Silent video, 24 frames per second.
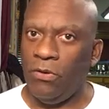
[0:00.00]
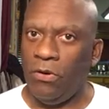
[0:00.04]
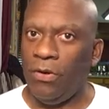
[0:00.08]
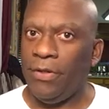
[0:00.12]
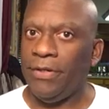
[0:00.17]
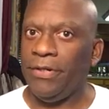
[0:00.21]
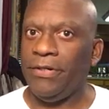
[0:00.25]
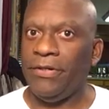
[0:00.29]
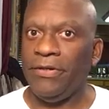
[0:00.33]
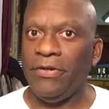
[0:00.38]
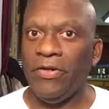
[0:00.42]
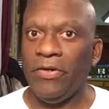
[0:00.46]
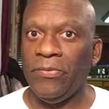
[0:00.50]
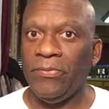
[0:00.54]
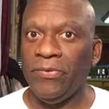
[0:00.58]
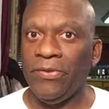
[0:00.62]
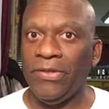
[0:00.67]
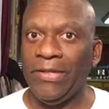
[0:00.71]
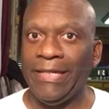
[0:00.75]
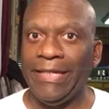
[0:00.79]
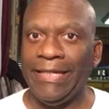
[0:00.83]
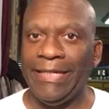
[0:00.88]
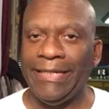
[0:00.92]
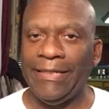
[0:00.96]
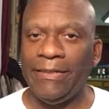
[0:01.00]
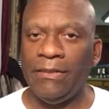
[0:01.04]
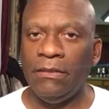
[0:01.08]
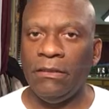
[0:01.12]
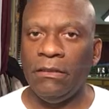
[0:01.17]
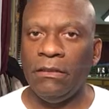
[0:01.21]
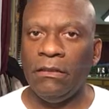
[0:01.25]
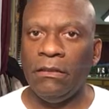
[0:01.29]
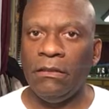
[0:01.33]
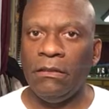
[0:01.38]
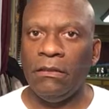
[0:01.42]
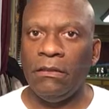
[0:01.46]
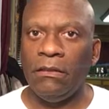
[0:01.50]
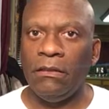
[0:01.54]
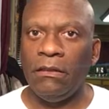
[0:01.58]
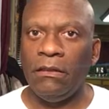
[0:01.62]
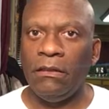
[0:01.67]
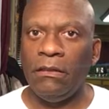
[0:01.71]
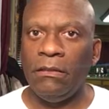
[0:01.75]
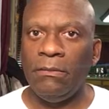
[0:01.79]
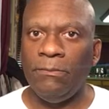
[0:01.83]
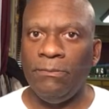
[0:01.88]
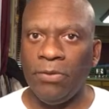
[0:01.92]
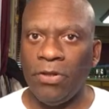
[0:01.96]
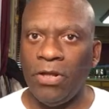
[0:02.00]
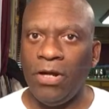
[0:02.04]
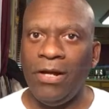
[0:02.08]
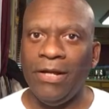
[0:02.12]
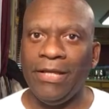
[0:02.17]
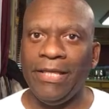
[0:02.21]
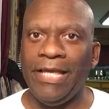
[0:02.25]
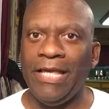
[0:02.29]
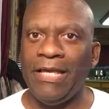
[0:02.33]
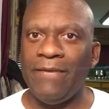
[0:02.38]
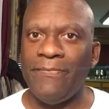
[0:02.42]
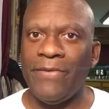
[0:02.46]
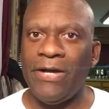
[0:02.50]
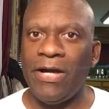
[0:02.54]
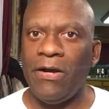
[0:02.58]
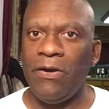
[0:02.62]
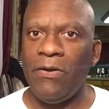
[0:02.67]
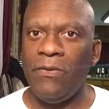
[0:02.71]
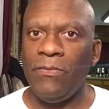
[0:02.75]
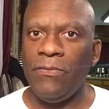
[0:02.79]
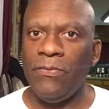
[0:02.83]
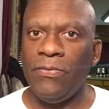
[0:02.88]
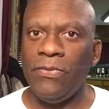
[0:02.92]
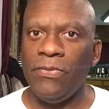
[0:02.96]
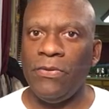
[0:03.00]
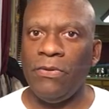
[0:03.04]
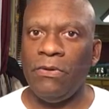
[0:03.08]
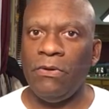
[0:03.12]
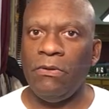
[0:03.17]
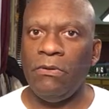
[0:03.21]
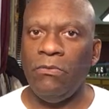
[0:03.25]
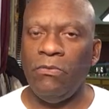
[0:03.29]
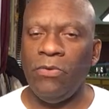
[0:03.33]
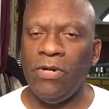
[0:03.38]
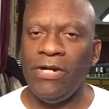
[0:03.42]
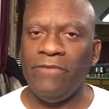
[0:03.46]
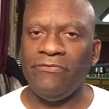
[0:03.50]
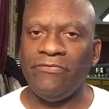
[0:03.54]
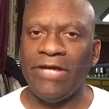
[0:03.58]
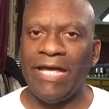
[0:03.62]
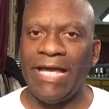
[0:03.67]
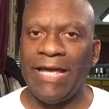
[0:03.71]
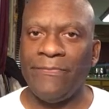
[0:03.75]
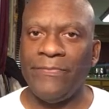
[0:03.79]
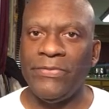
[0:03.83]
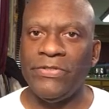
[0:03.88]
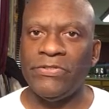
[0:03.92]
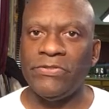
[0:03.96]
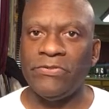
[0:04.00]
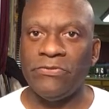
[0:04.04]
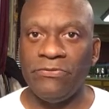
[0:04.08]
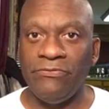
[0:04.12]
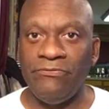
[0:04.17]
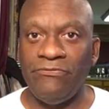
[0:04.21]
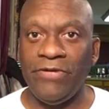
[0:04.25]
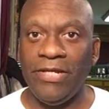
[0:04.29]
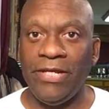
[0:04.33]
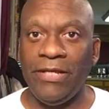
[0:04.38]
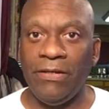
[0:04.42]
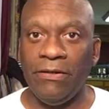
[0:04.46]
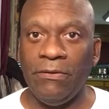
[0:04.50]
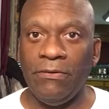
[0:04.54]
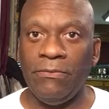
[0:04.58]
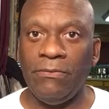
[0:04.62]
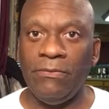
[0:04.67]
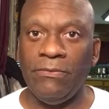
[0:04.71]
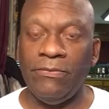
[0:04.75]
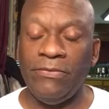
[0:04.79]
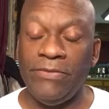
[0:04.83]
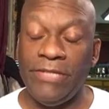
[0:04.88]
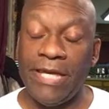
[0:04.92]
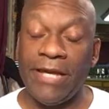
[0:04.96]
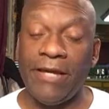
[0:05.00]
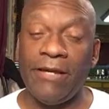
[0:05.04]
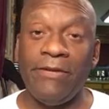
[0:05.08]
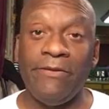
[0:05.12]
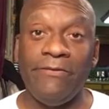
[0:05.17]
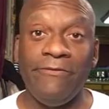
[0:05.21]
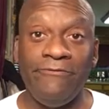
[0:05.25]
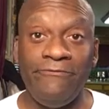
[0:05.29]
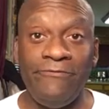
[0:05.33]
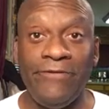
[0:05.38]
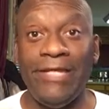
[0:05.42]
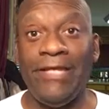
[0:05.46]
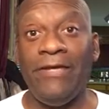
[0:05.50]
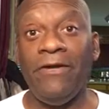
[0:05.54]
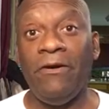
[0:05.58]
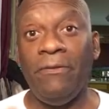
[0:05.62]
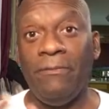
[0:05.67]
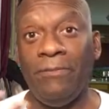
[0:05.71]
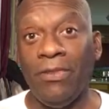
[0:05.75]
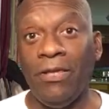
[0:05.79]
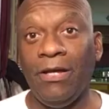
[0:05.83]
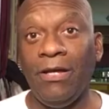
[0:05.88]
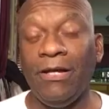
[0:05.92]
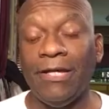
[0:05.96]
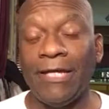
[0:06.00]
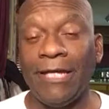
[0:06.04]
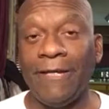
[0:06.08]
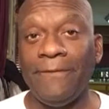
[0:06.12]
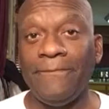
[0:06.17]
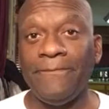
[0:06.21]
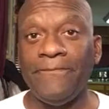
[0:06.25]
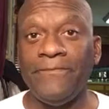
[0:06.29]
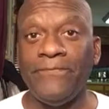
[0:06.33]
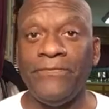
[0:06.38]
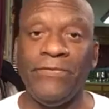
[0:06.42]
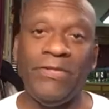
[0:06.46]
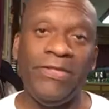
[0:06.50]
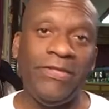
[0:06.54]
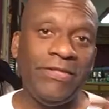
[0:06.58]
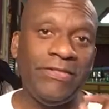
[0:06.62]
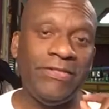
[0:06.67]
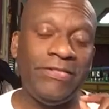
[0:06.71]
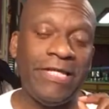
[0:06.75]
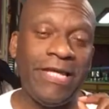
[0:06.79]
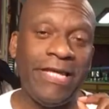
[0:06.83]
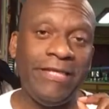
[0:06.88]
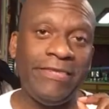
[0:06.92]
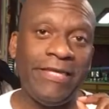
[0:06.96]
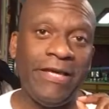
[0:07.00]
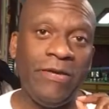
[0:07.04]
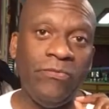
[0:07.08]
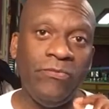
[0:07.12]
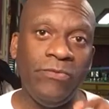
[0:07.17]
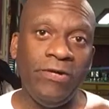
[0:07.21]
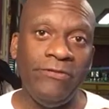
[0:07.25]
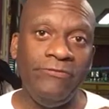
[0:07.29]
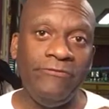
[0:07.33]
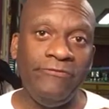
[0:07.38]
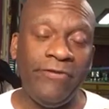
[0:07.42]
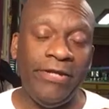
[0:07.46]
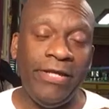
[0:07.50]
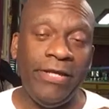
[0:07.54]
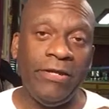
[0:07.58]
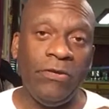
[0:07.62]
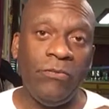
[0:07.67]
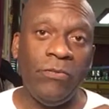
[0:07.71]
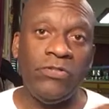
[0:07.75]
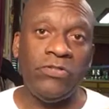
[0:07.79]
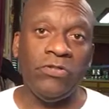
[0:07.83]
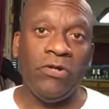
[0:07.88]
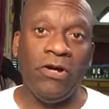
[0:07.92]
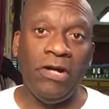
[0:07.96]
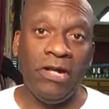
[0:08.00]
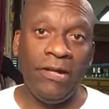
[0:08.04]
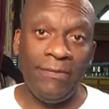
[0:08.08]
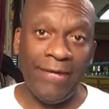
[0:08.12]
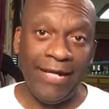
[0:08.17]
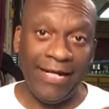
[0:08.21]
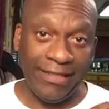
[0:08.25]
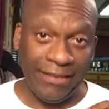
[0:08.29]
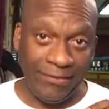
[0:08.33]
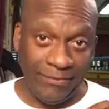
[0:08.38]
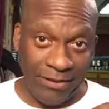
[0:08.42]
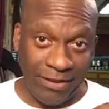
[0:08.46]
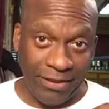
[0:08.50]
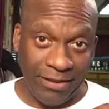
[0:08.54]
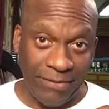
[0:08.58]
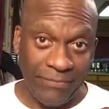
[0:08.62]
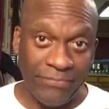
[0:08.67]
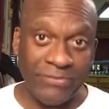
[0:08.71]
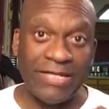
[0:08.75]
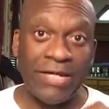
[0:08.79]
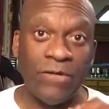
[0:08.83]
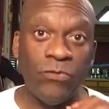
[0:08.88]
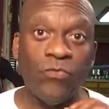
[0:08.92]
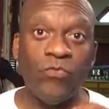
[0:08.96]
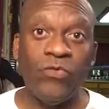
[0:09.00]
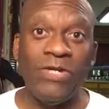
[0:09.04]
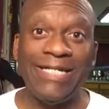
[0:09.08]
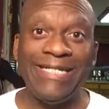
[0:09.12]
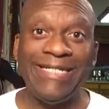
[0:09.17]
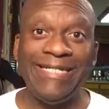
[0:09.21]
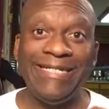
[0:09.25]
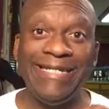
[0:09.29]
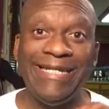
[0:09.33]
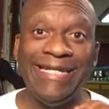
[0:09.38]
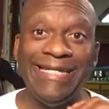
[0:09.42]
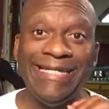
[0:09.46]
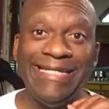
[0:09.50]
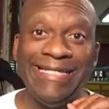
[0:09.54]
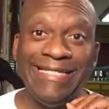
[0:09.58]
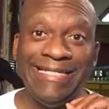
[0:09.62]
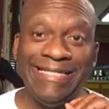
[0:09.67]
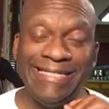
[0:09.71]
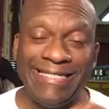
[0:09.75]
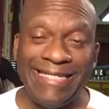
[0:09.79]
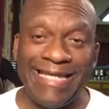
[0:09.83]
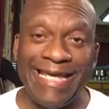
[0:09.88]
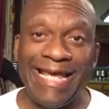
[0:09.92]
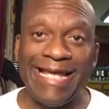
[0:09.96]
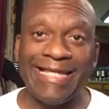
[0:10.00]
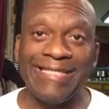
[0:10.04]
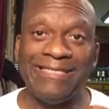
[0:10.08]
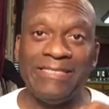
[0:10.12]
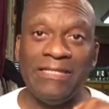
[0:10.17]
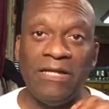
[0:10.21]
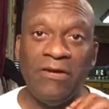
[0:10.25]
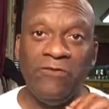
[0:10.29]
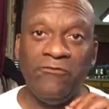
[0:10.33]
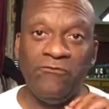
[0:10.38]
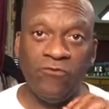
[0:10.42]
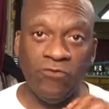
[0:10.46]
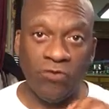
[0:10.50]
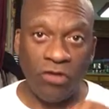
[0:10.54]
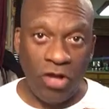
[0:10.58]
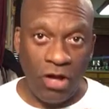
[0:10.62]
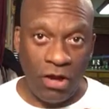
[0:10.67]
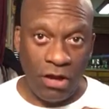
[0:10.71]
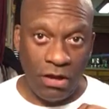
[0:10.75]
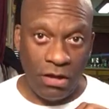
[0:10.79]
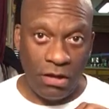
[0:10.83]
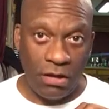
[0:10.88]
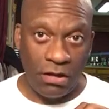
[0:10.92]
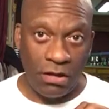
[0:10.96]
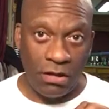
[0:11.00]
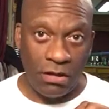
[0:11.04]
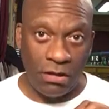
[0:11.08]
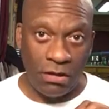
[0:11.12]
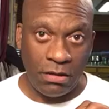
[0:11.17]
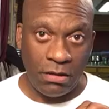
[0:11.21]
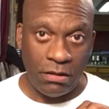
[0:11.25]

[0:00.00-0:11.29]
on an airplane, blogging about whatever happens through video. Yeah, video blogging, and then take that one video, which automatically becomes a written text vlog